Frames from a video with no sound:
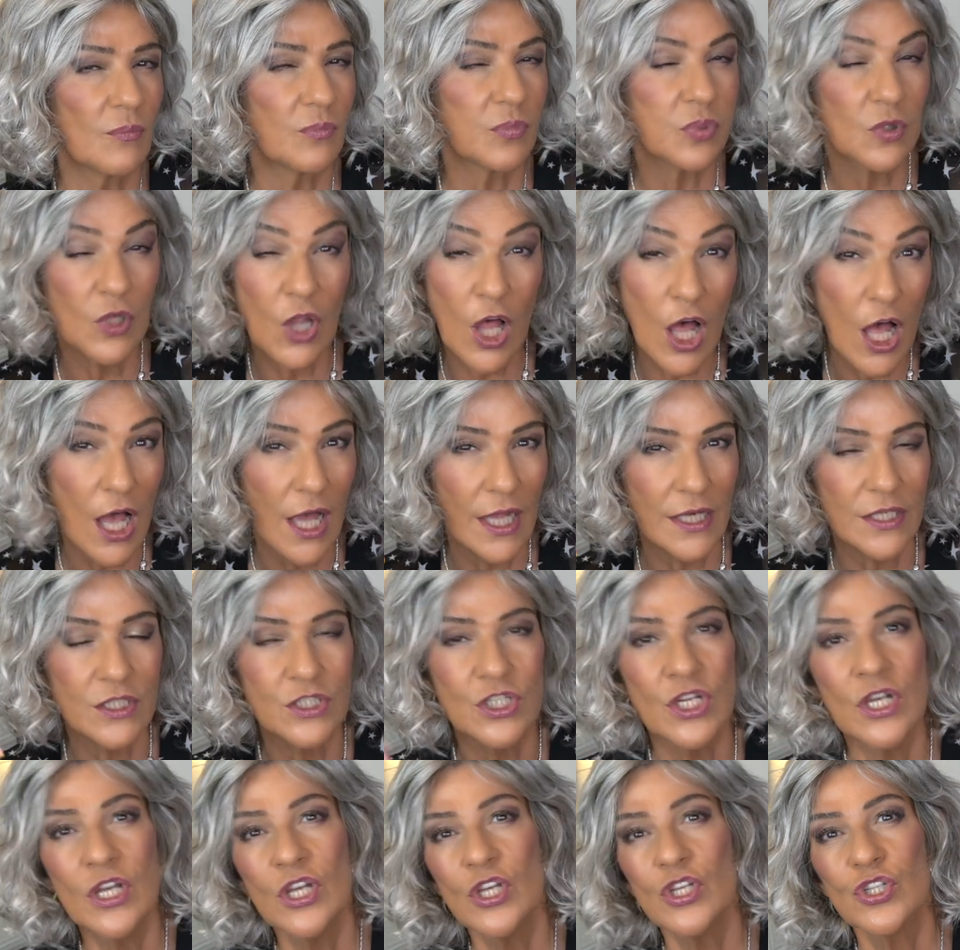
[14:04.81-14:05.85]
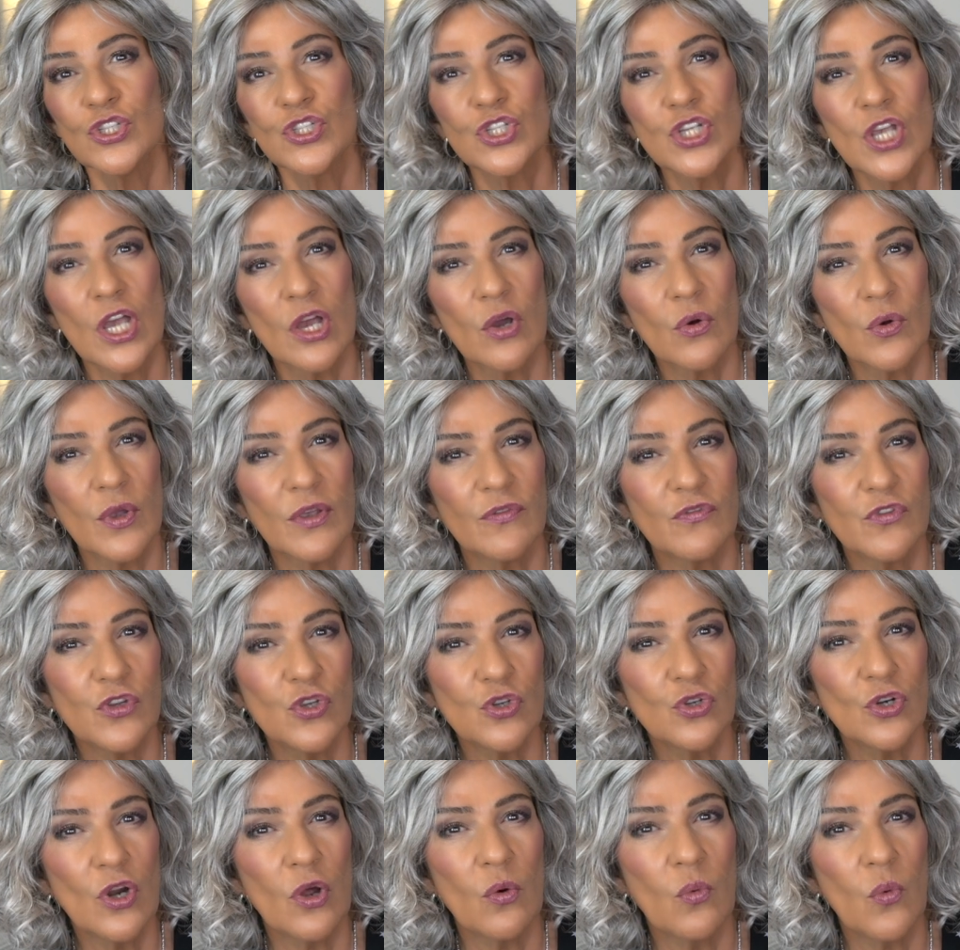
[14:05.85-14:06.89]
blonde so if
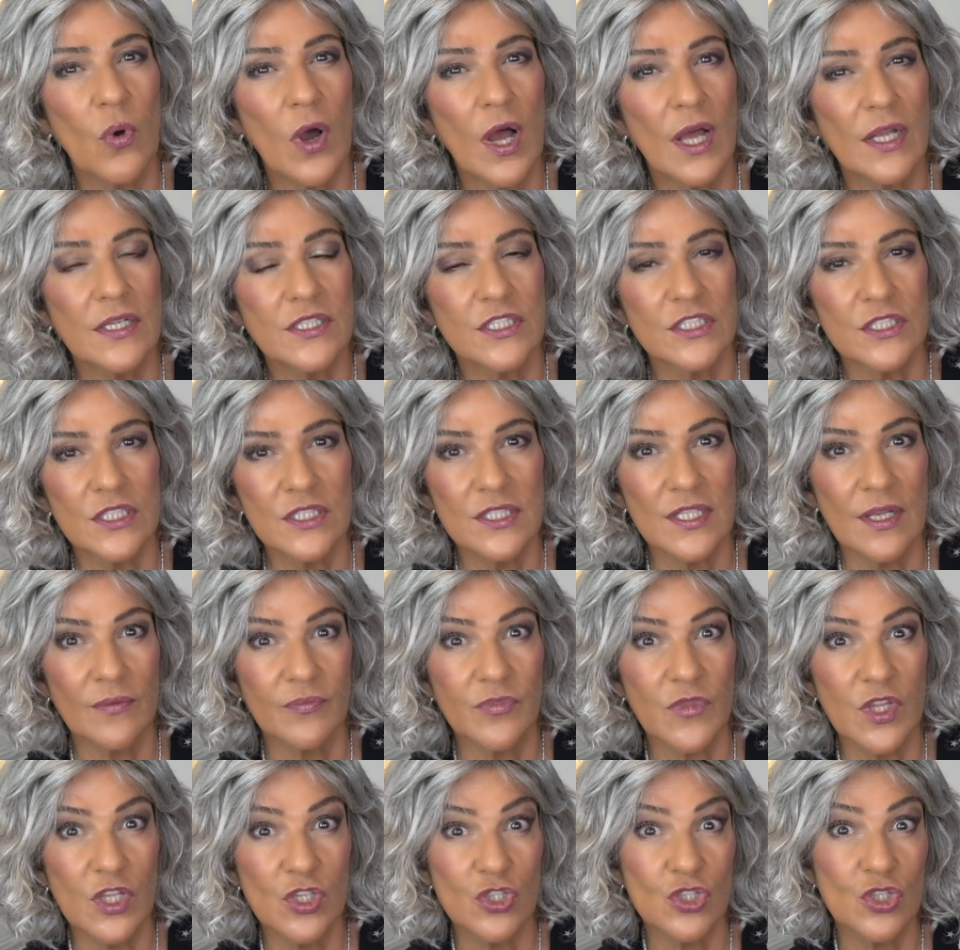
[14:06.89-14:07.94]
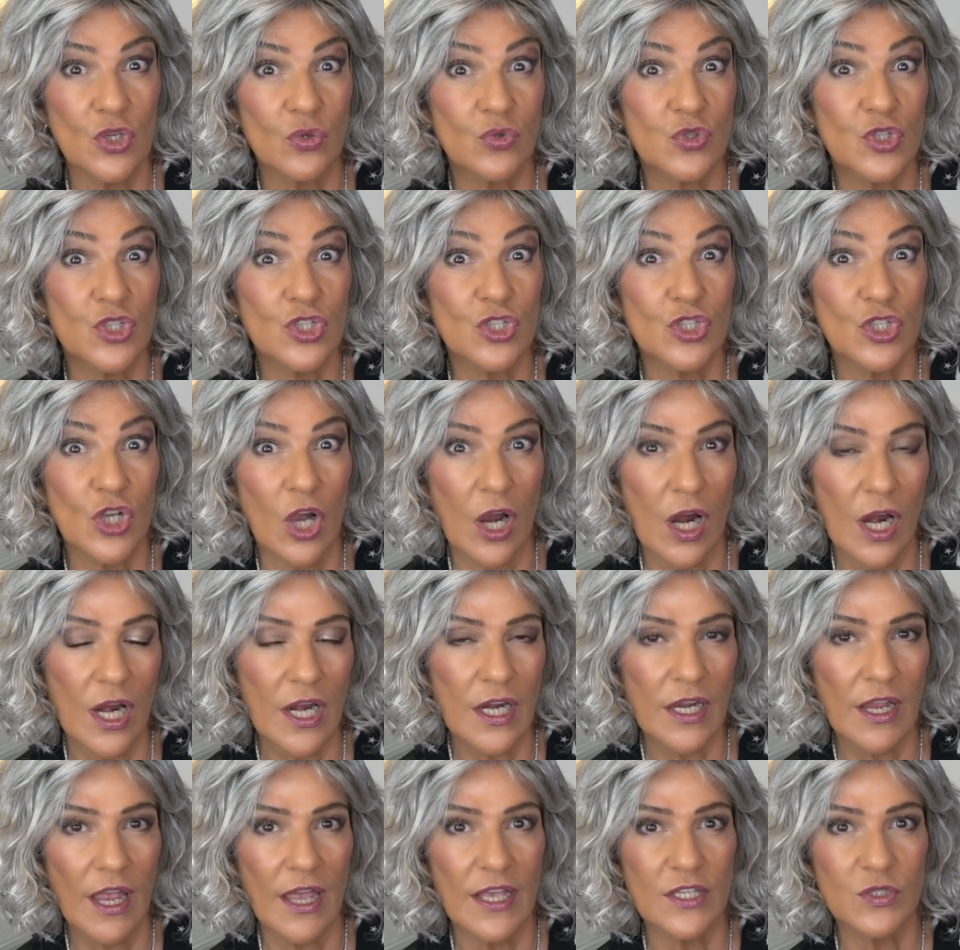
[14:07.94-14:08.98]
you don't want something so
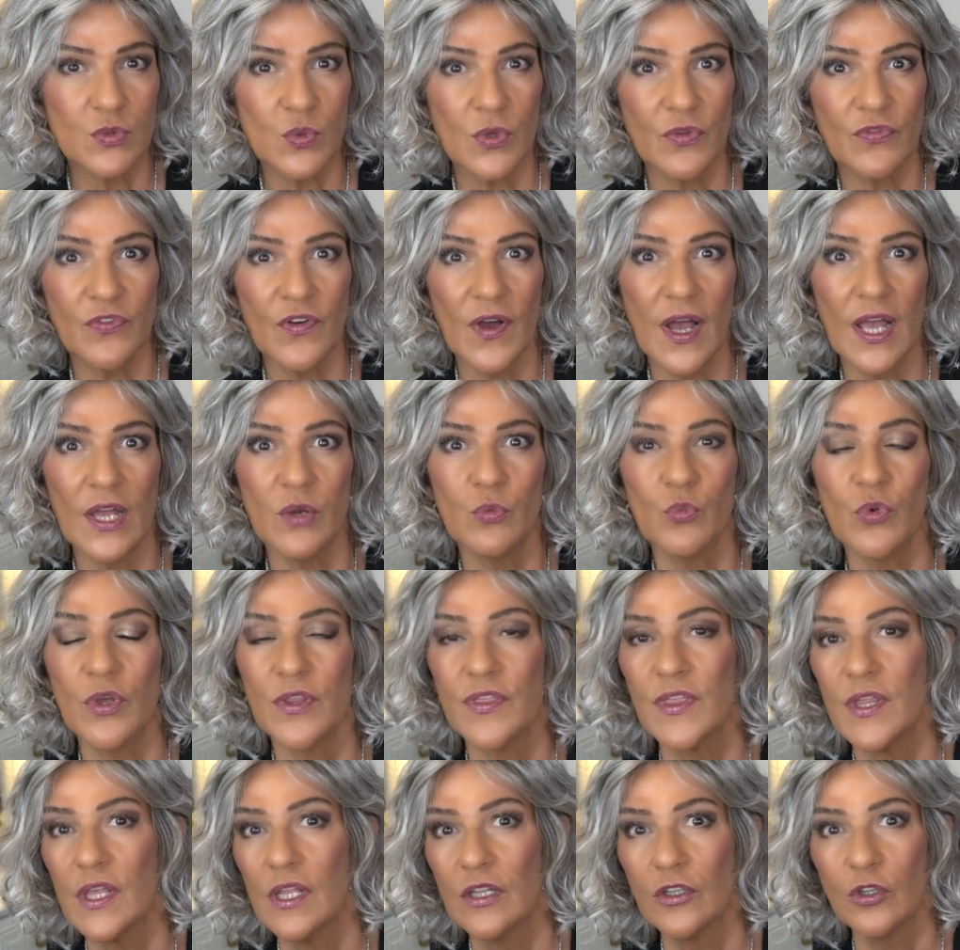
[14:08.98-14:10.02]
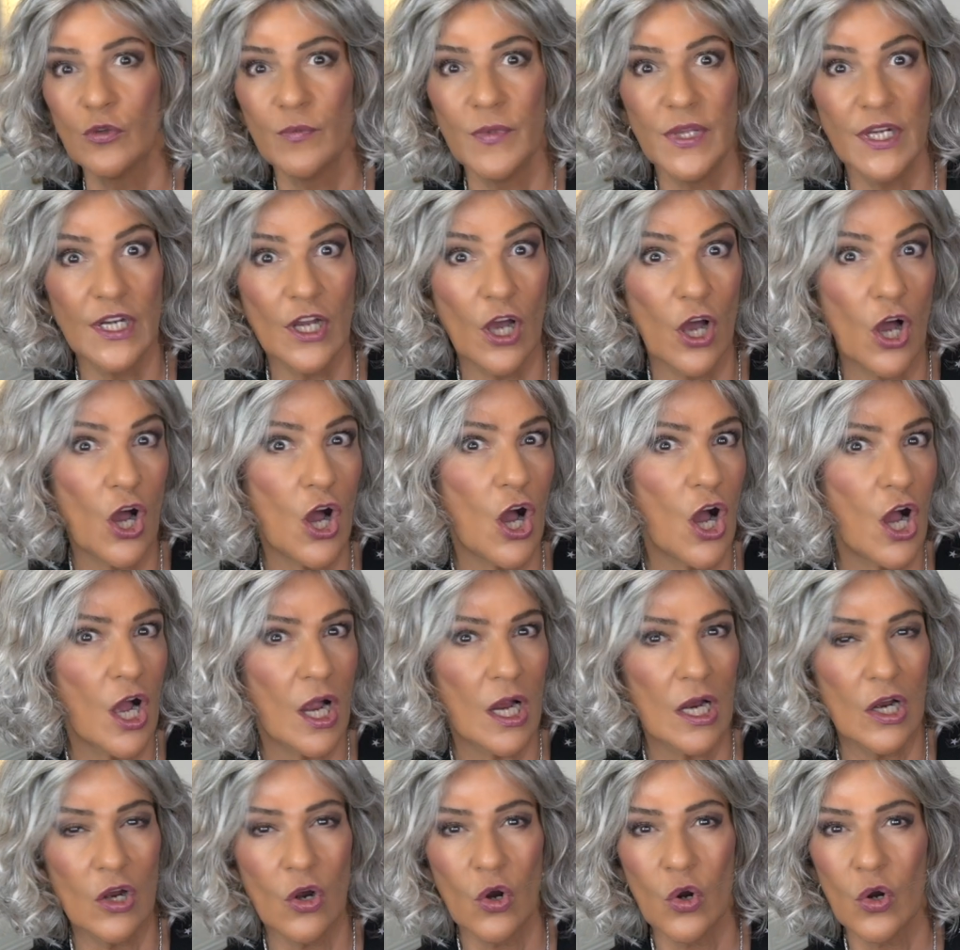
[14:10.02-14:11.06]
stark as we find with Illumina
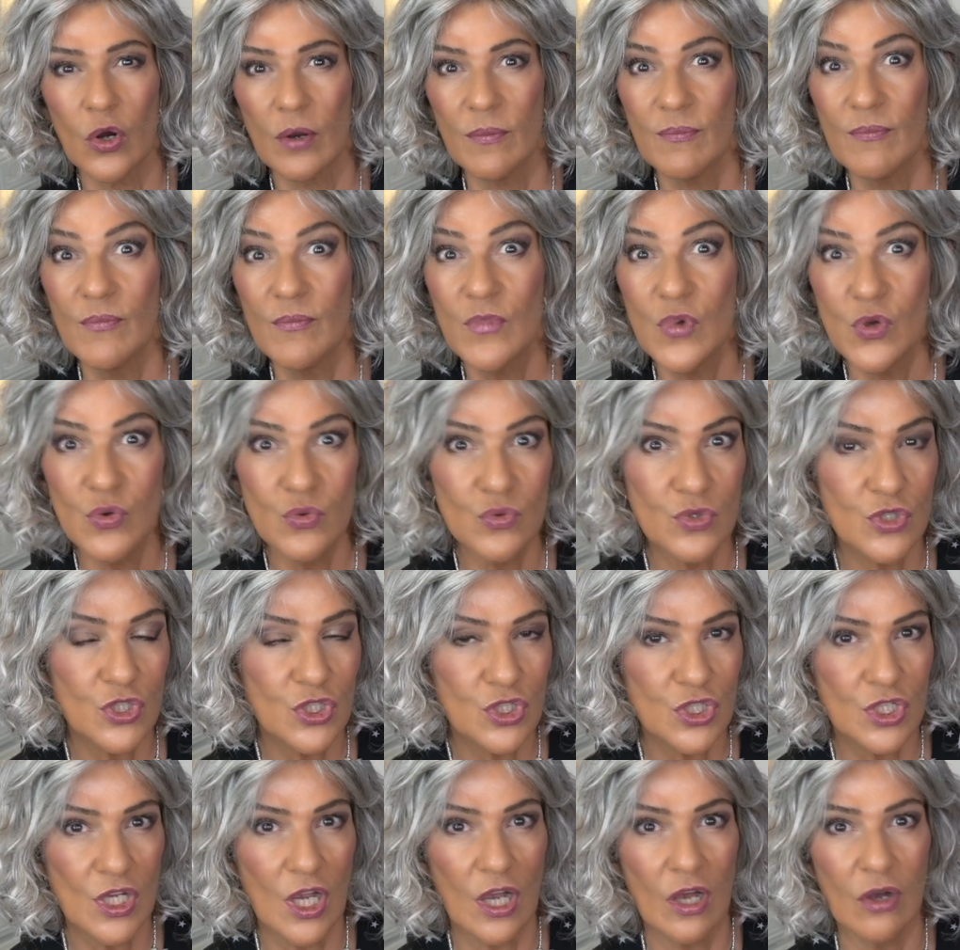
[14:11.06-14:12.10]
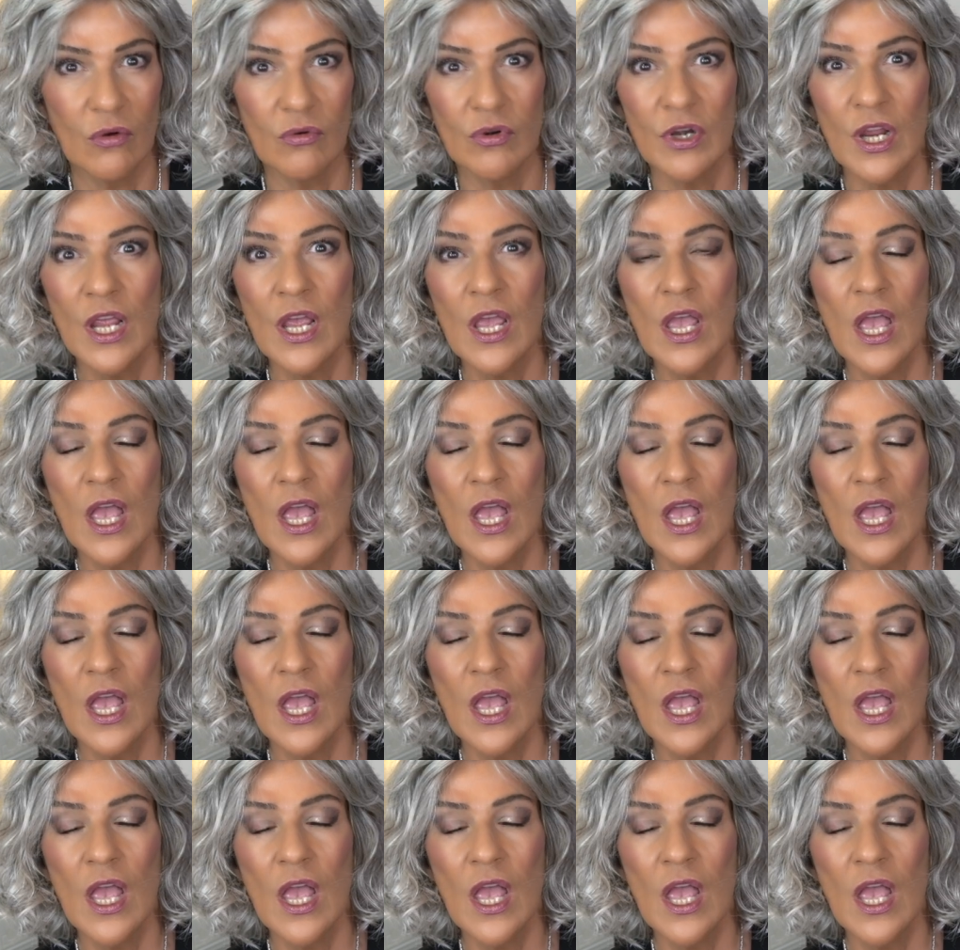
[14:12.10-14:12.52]
R or Moonstone,